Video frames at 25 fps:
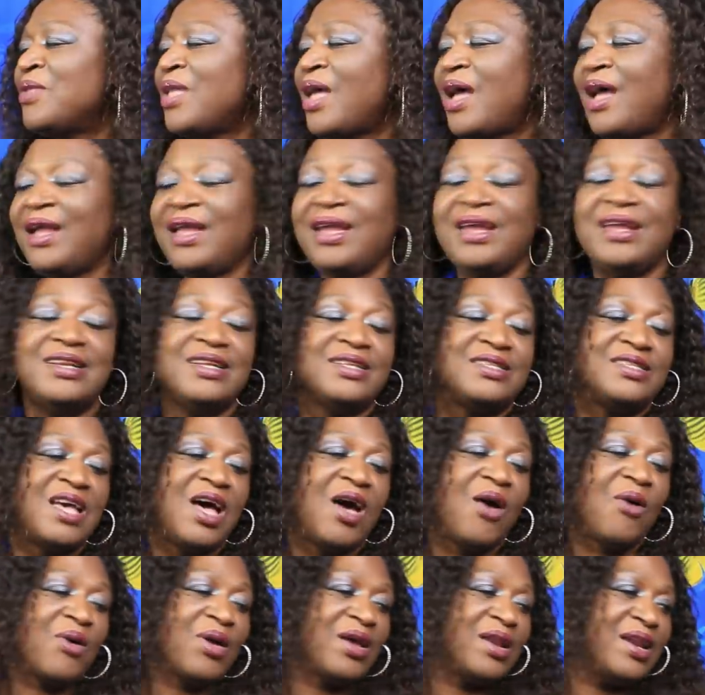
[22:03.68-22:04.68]
I get to
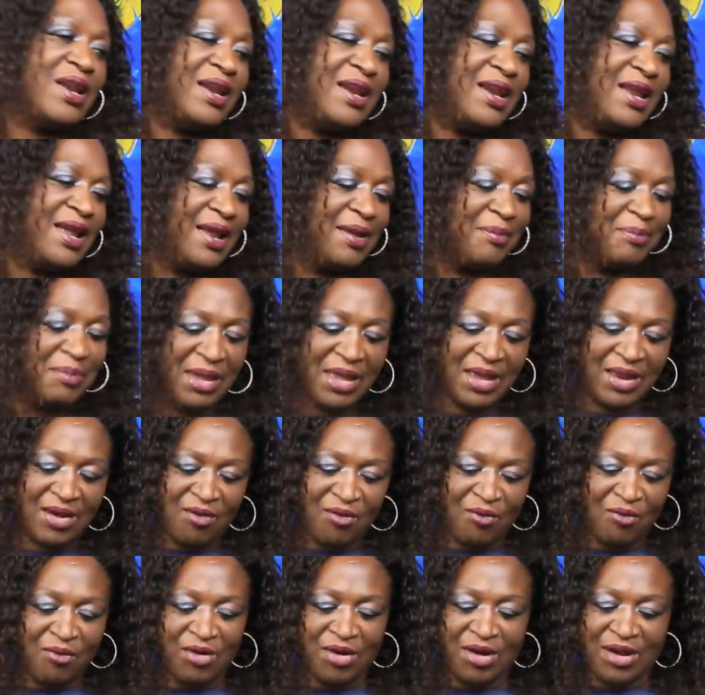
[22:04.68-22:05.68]
talking and then be in
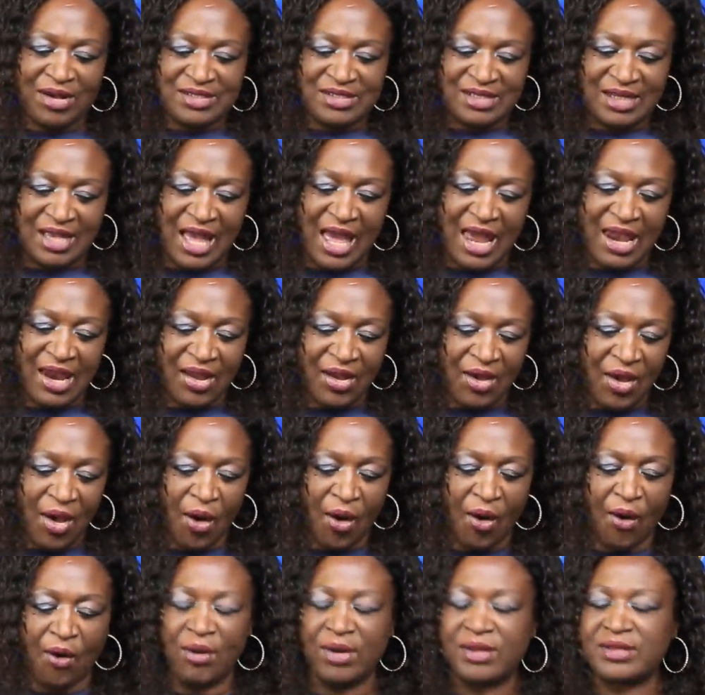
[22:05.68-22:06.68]
a rush and got to
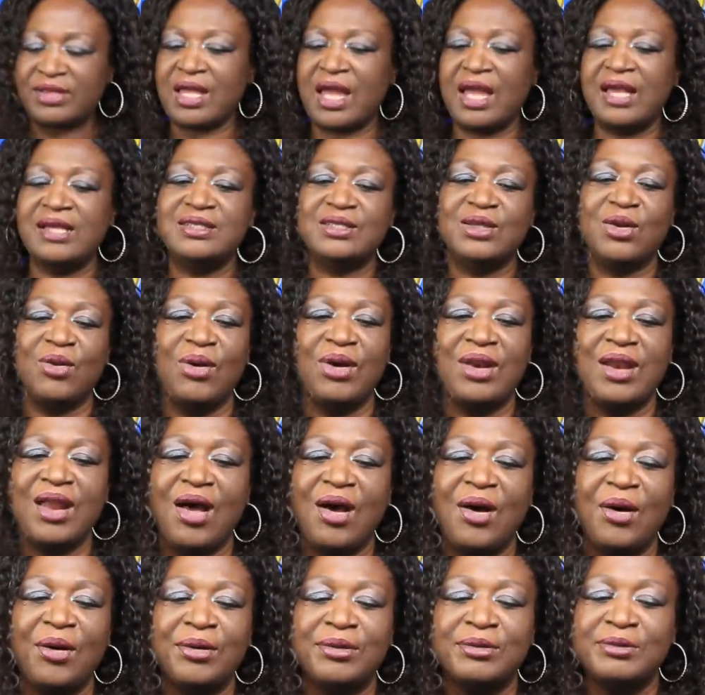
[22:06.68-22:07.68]
go and things going
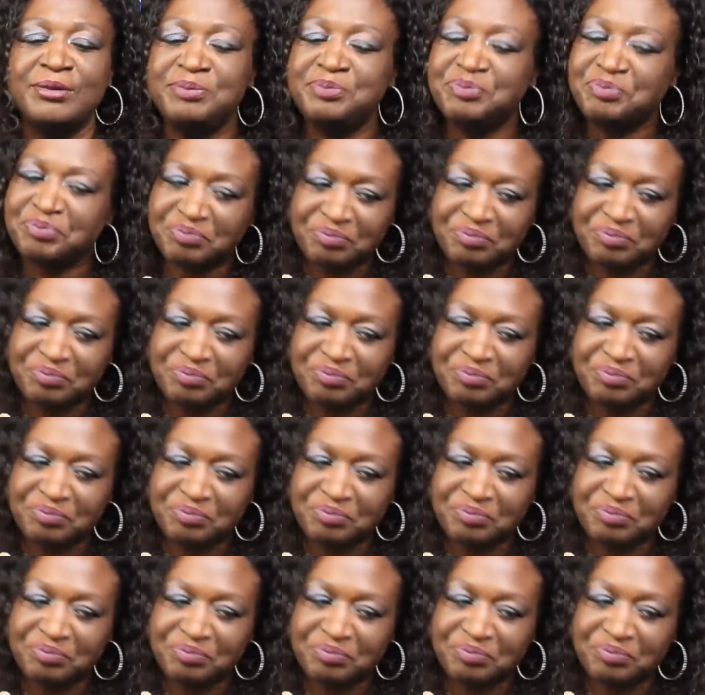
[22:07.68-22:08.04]
on.